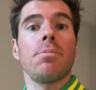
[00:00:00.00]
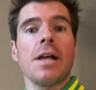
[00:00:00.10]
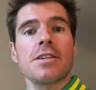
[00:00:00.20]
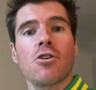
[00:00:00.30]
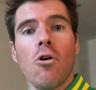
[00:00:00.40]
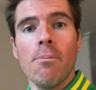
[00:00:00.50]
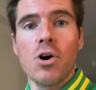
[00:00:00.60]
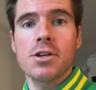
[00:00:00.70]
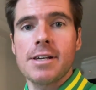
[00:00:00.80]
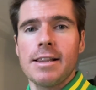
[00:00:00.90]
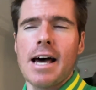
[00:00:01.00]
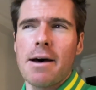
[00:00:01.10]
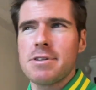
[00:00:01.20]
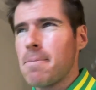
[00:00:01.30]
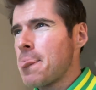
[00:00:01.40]
place called Mercer
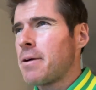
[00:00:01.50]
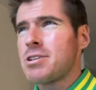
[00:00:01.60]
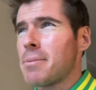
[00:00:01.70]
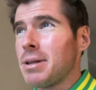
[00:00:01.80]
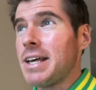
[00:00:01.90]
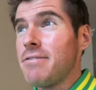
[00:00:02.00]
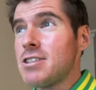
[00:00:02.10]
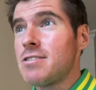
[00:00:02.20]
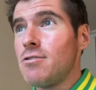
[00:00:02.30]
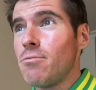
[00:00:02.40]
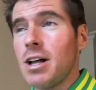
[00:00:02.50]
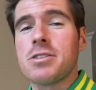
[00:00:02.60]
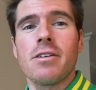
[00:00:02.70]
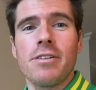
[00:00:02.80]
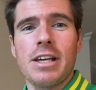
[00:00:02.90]
Labs, which I believe is
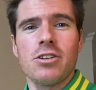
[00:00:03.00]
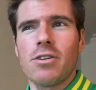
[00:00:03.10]
relatively new.